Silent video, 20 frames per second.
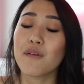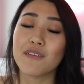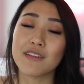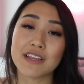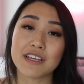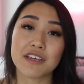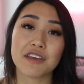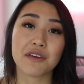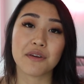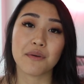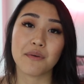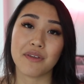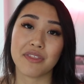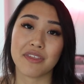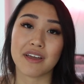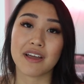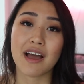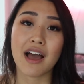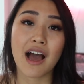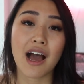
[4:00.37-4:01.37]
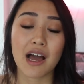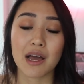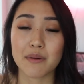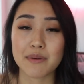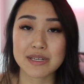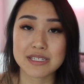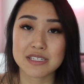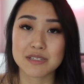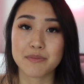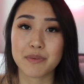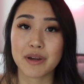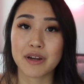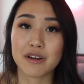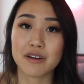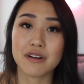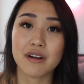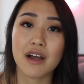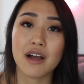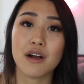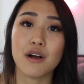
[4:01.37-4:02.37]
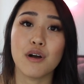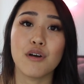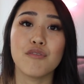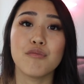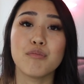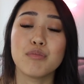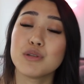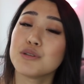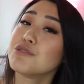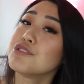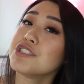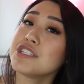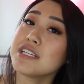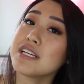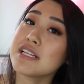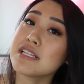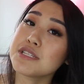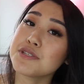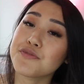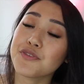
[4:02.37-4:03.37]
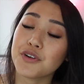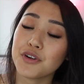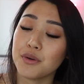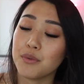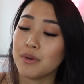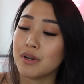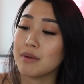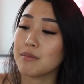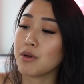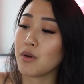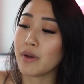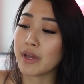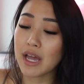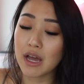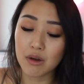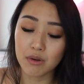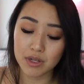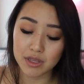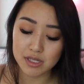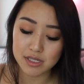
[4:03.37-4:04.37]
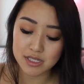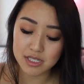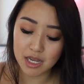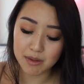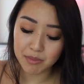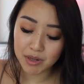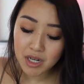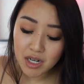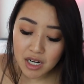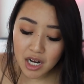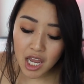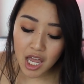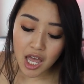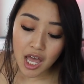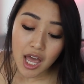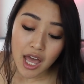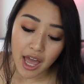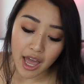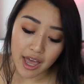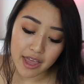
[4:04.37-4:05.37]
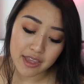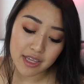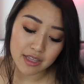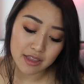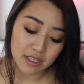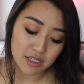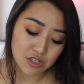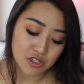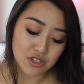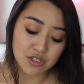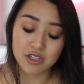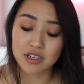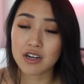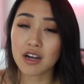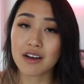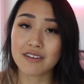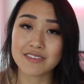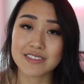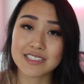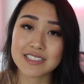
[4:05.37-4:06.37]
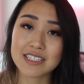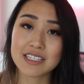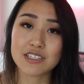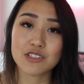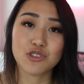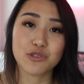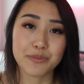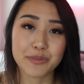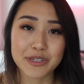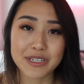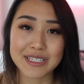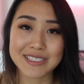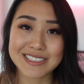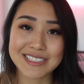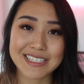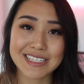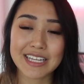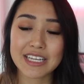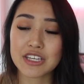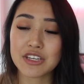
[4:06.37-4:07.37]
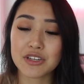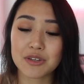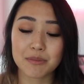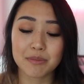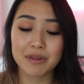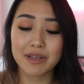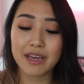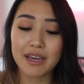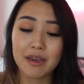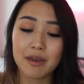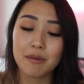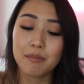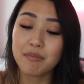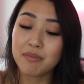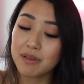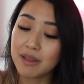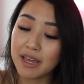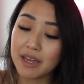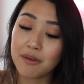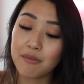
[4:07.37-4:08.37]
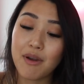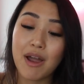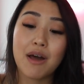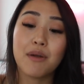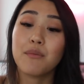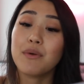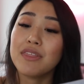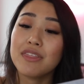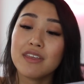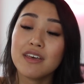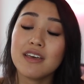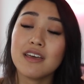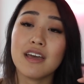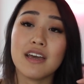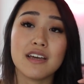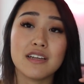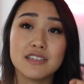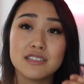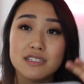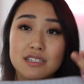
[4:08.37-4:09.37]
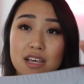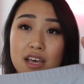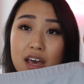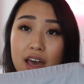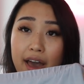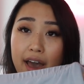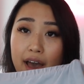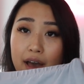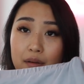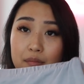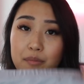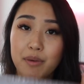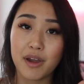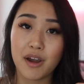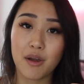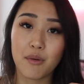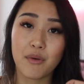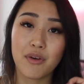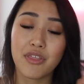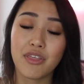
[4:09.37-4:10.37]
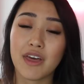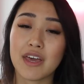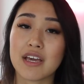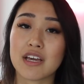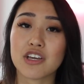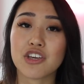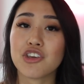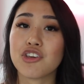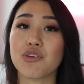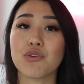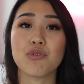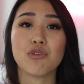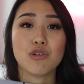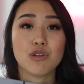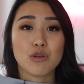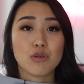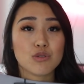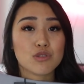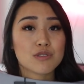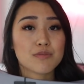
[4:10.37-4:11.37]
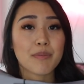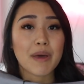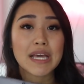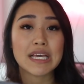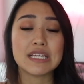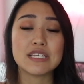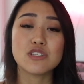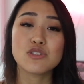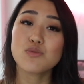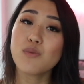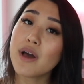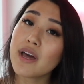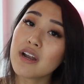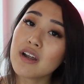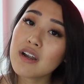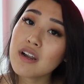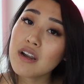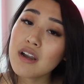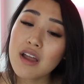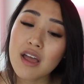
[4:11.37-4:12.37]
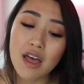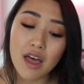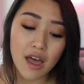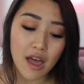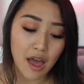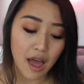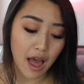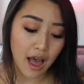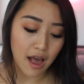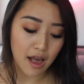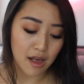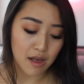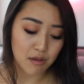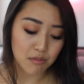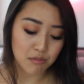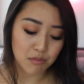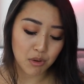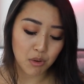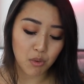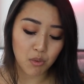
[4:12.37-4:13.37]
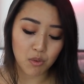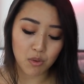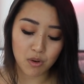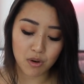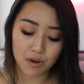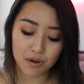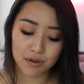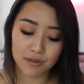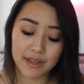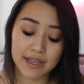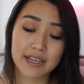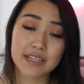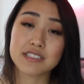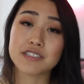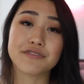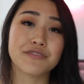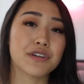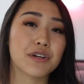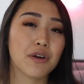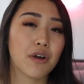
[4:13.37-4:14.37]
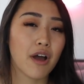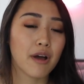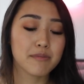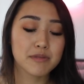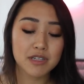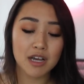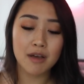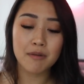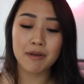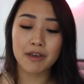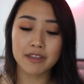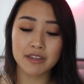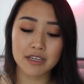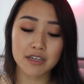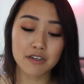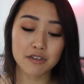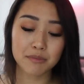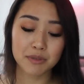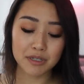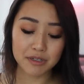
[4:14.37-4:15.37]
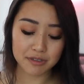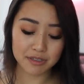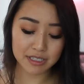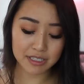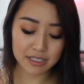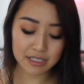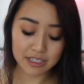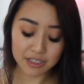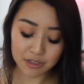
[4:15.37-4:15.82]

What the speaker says: really cute with like a high-waisted pair of blue jeans for when I'm going out in the summer. And then the skirt obviously is super easy. Like, you can play around with it and pair it with like a cute loose baggy sweater or like a different crop top. I think it would be really